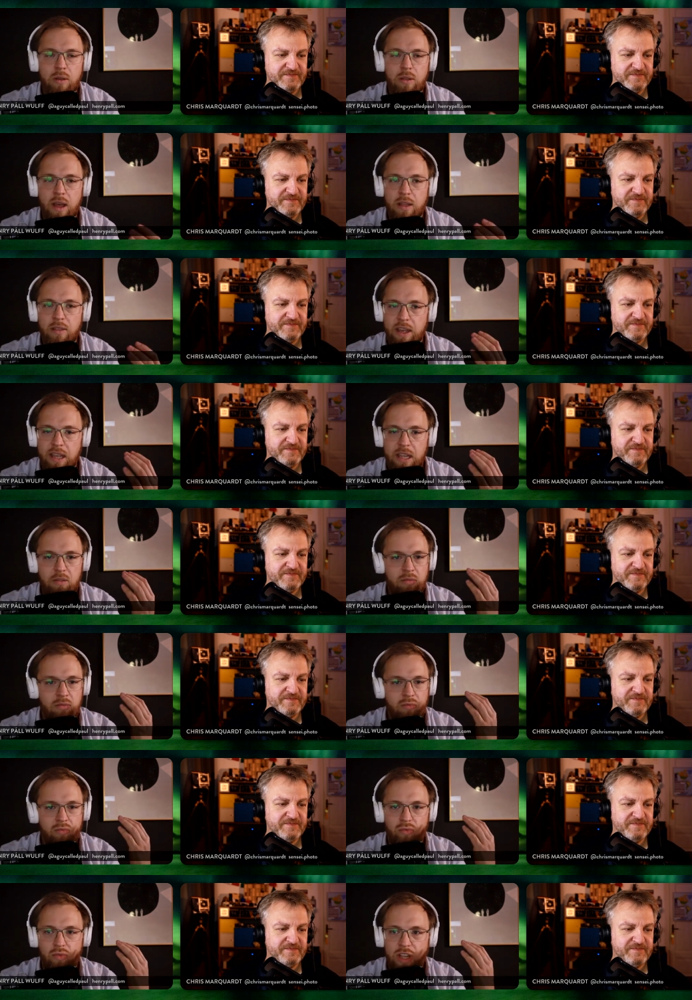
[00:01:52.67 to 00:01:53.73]
Speaker 1: We know that they
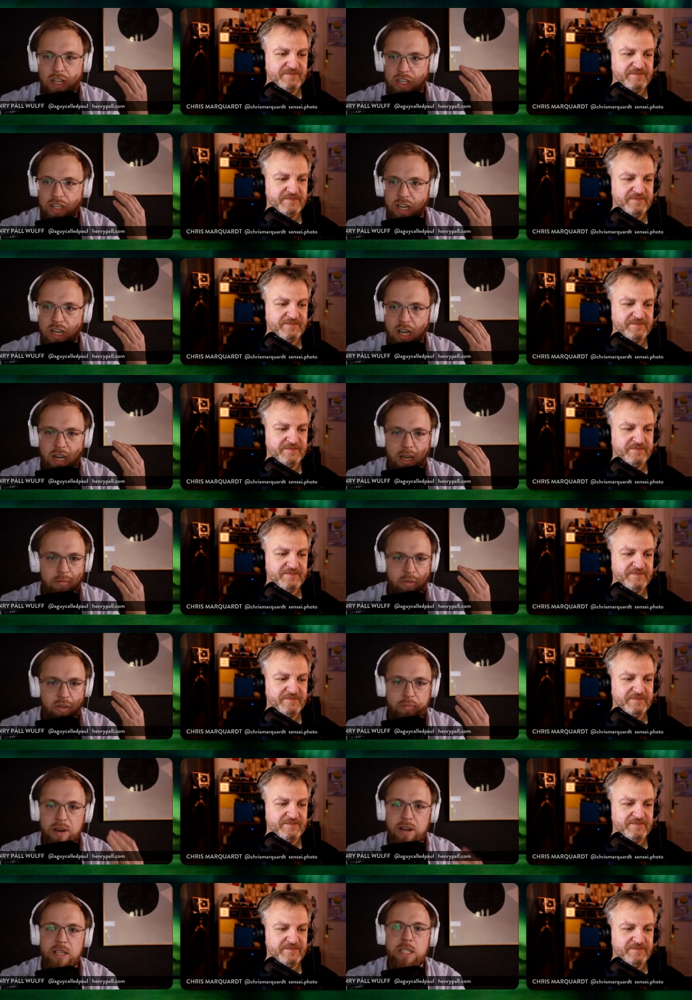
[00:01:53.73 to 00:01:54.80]
can reach
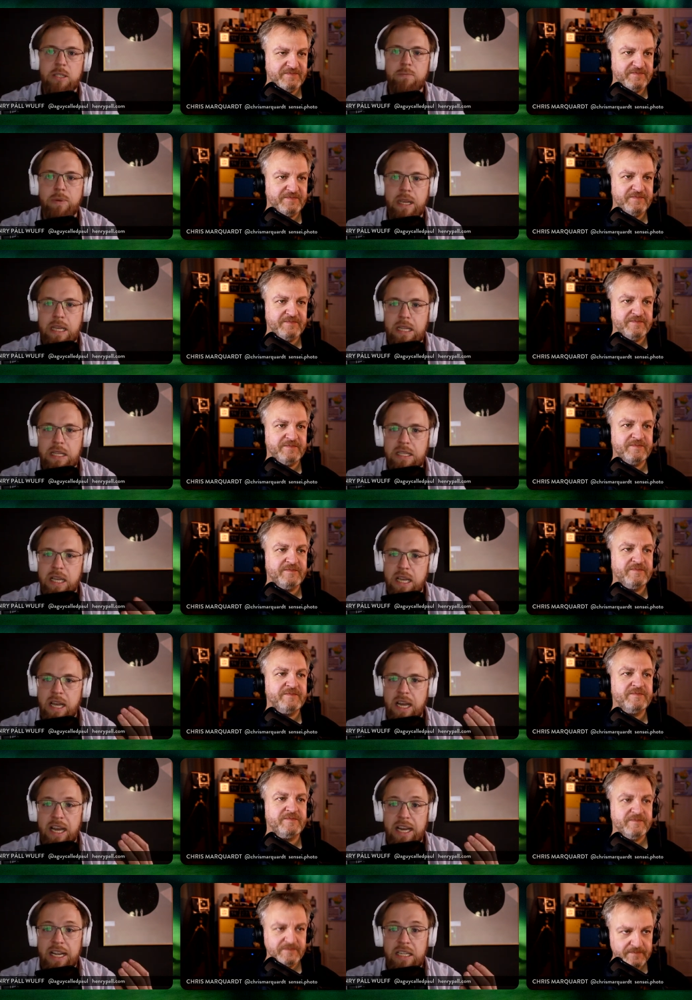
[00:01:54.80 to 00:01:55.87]
um, tremendous speeds
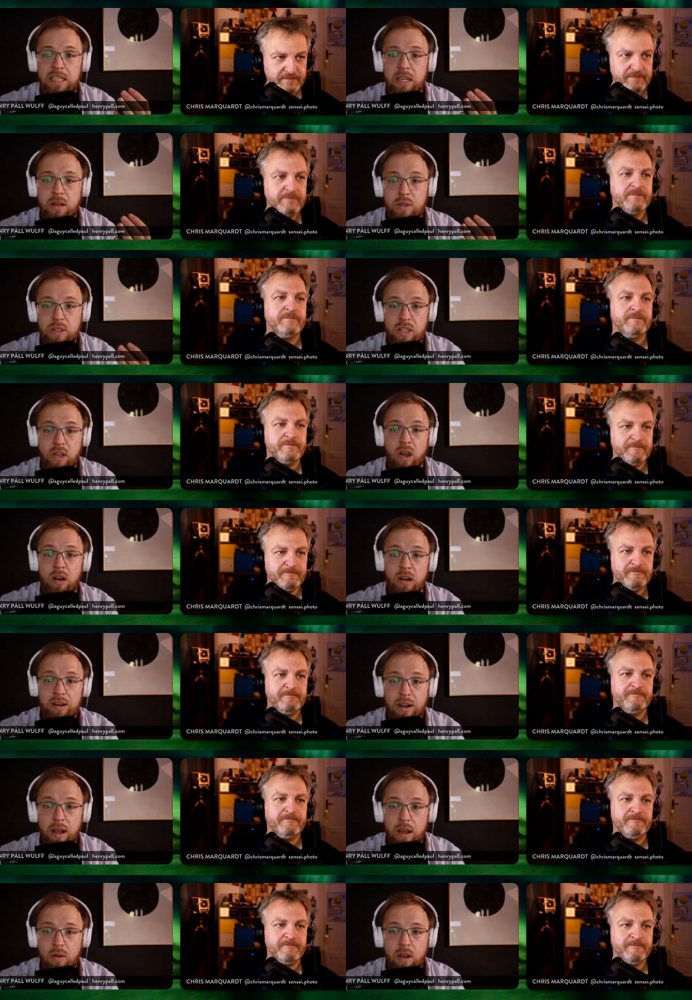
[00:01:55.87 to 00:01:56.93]
and we
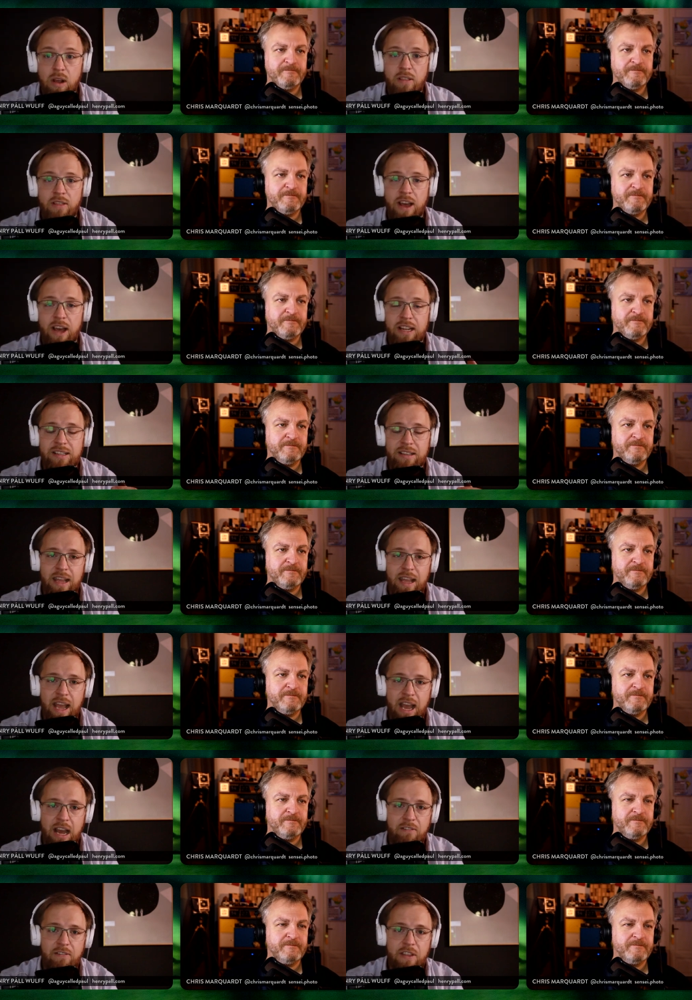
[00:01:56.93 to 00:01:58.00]
certainly know that
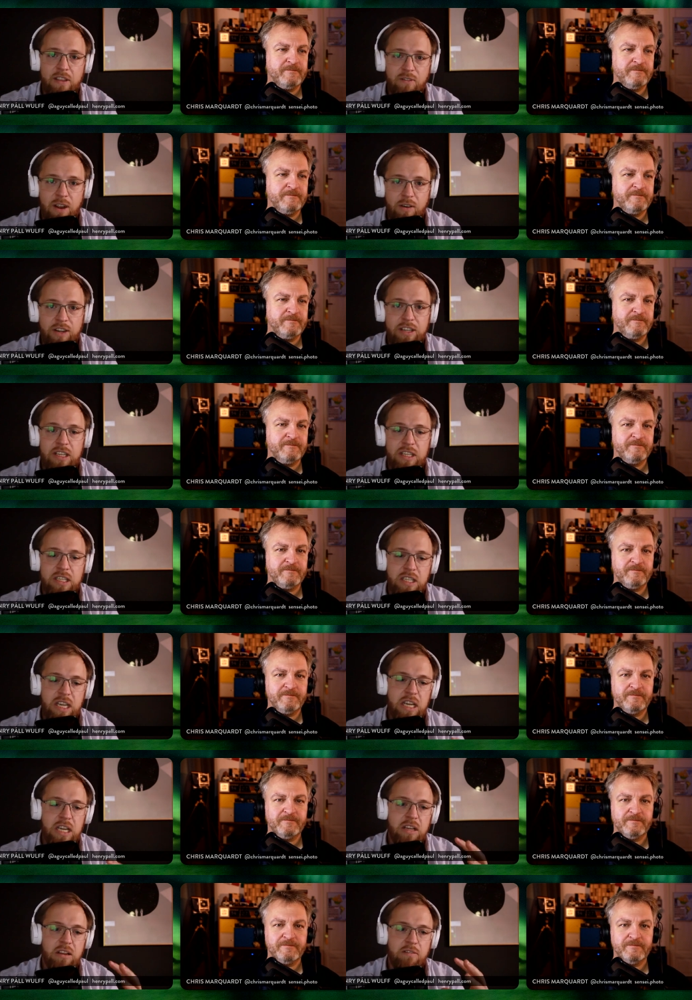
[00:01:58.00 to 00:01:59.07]
they have this very
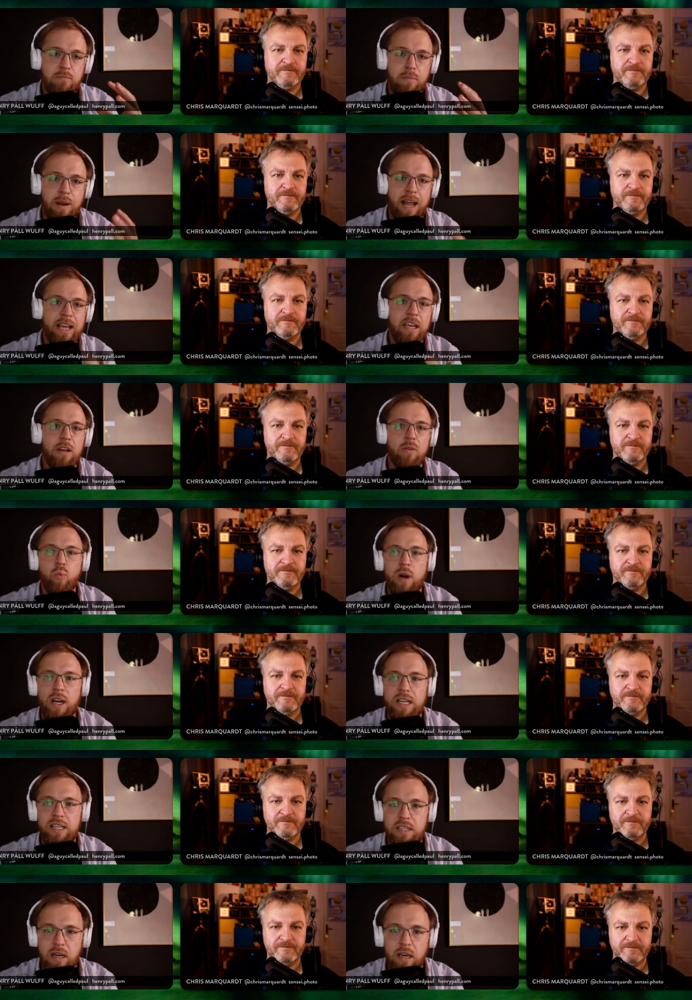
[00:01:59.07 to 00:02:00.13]
distinctive black and
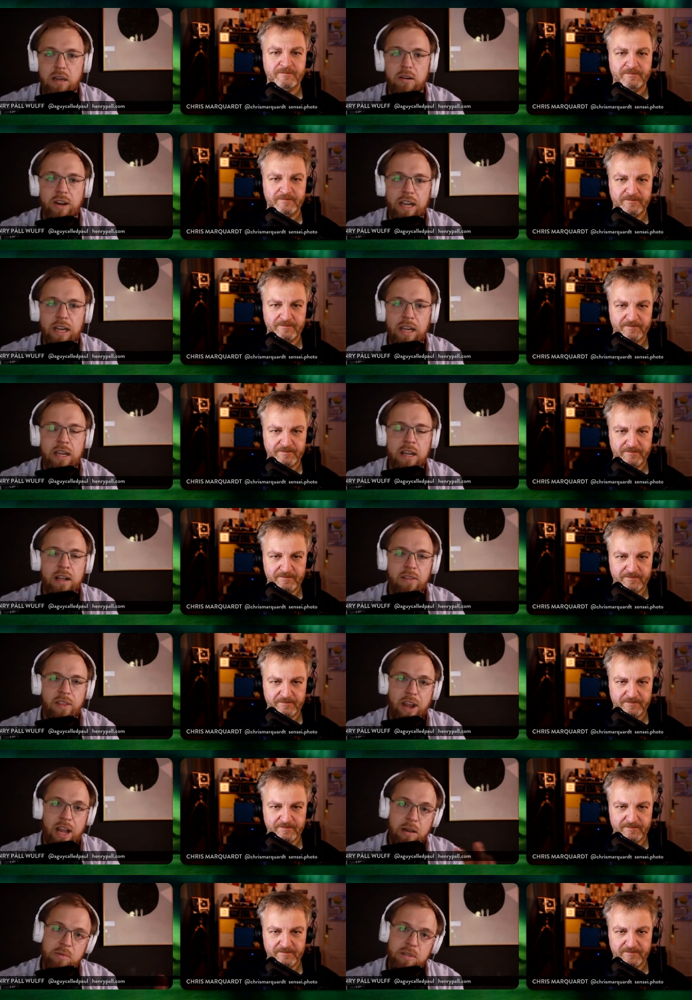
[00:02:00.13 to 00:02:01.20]
white colouring
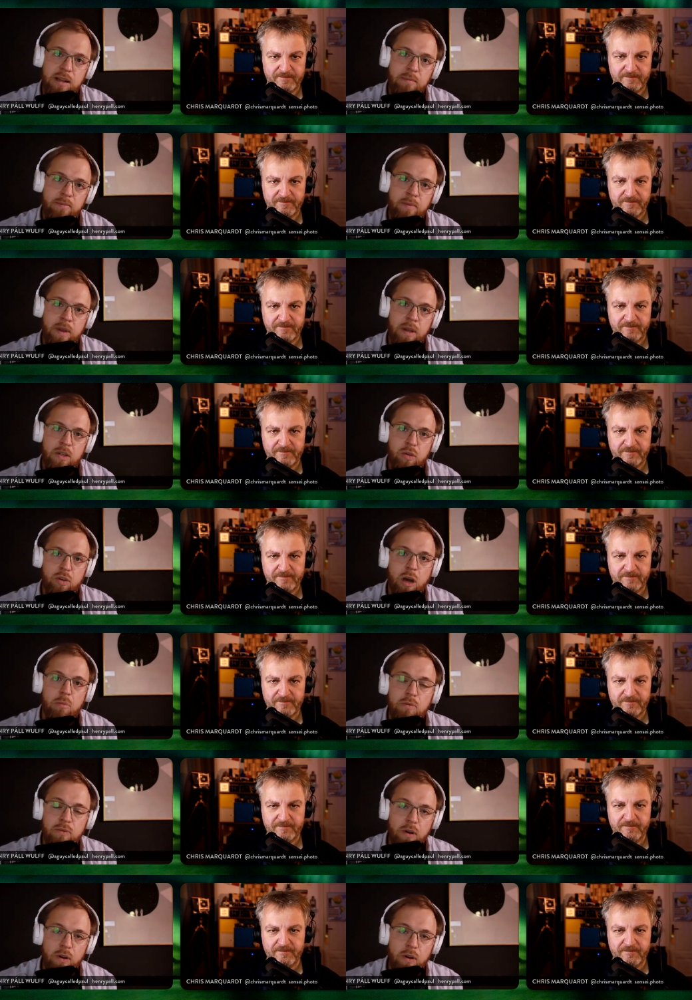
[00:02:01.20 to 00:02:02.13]
that helps them to